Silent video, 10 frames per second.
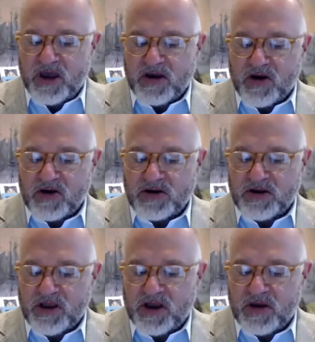Garden
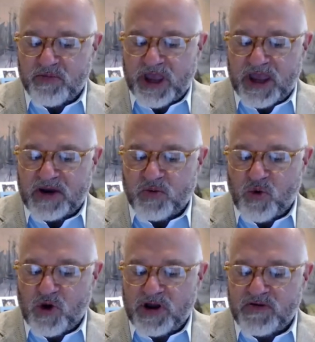Club and
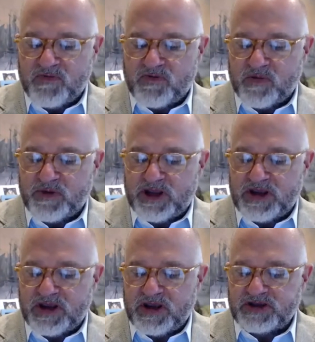one from the
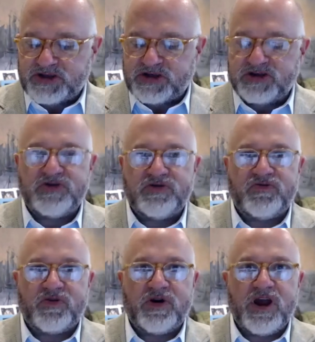Institute
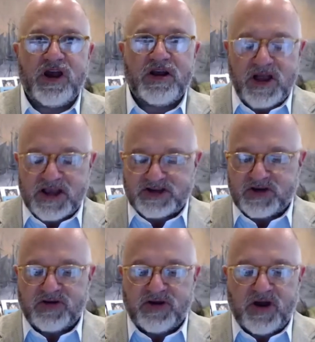for
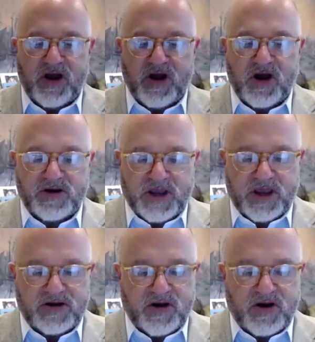Classical Art
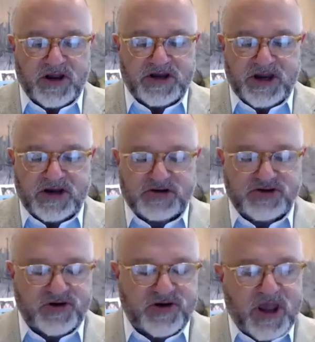and
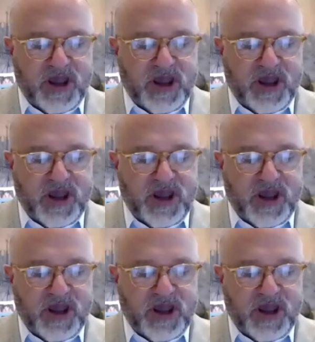Architecture.